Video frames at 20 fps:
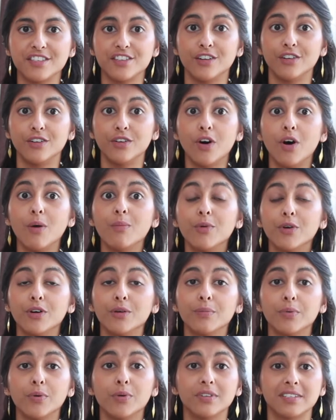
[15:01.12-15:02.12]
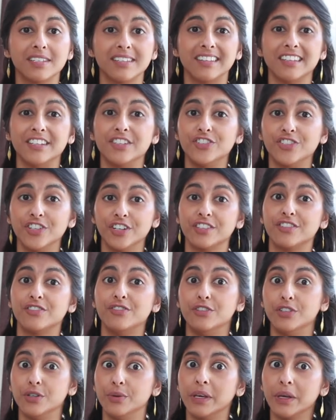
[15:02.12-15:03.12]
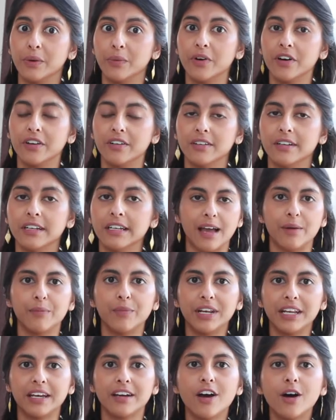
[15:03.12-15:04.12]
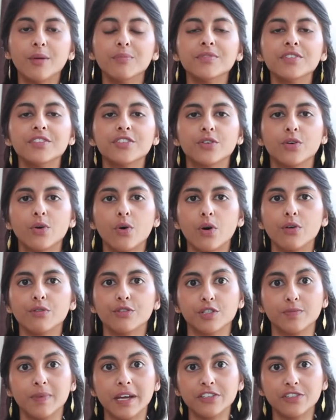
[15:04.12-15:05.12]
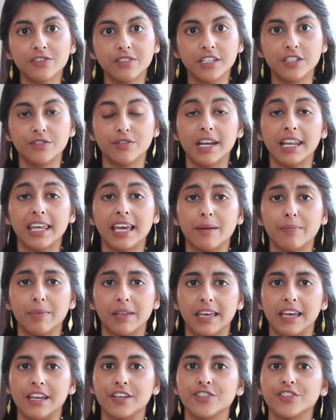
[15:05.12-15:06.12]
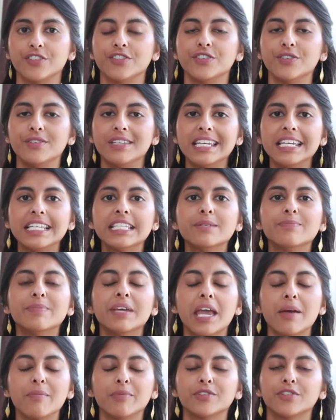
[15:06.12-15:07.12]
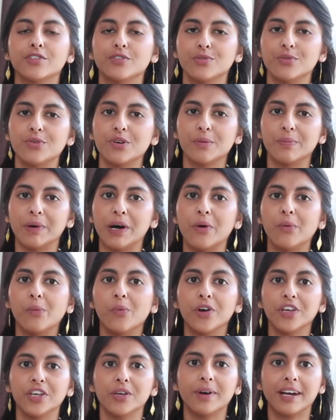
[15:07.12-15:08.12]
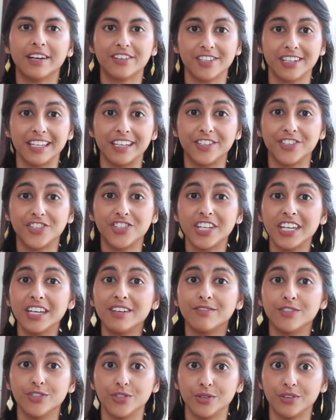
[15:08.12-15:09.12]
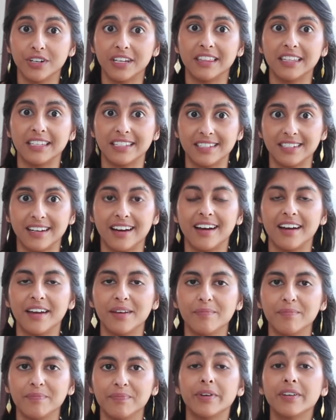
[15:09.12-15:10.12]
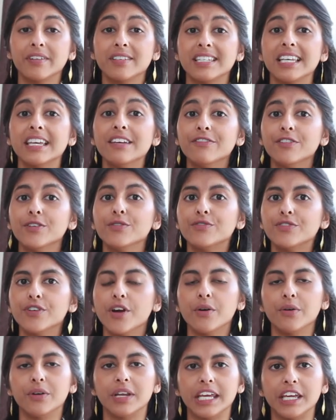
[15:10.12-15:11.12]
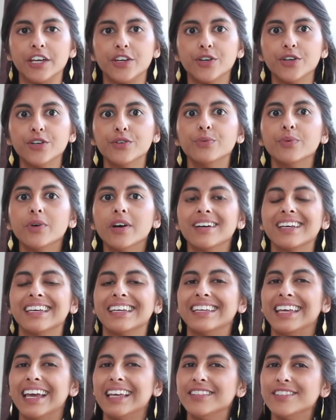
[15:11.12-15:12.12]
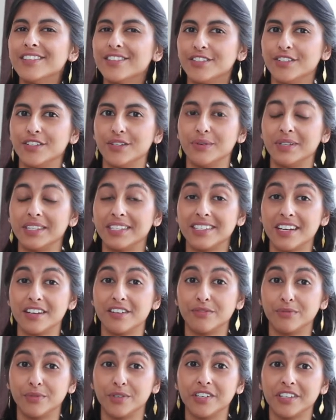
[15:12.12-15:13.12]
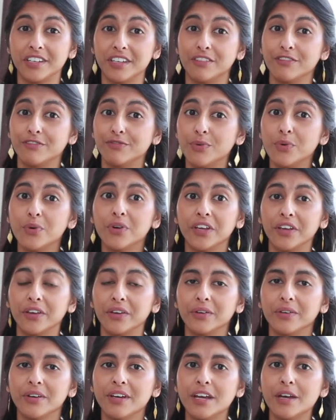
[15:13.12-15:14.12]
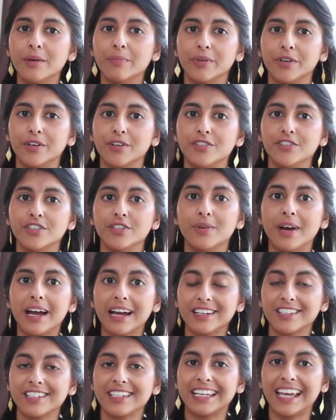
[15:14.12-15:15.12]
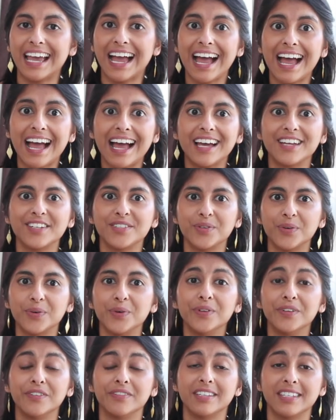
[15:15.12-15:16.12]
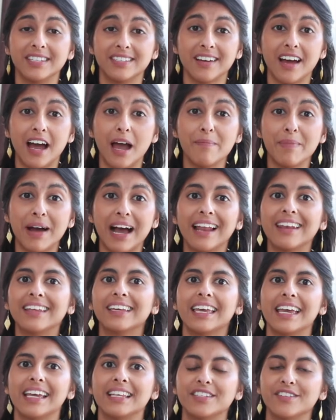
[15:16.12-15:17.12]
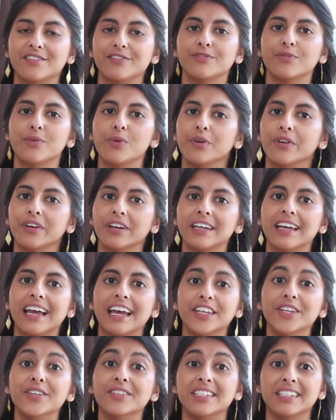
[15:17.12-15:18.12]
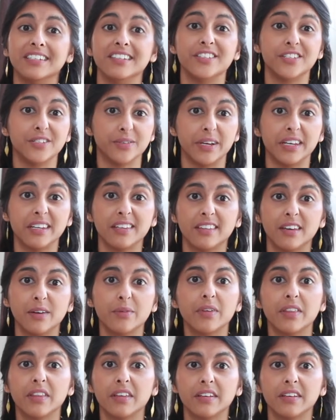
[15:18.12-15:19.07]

is a lot more important than just doing one. And when it comes to core or specialty training applications, you need to be able to talk about what you actually achieved during this time. Because if you don't, it could work against you instead of working for you, because you actually had all of this time allocated for it and you didn't do anything with